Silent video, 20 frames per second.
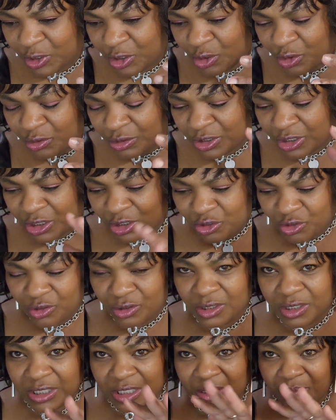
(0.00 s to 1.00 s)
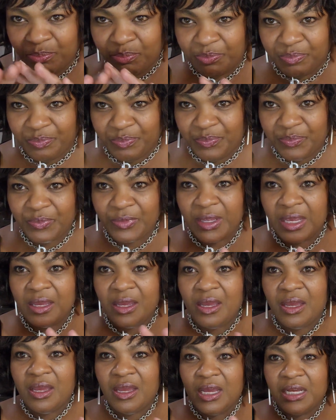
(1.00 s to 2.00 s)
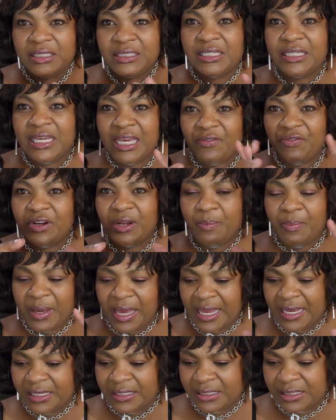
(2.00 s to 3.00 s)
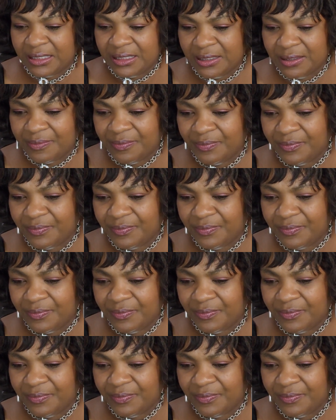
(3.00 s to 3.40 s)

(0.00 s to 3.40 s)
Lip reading: to give it a base.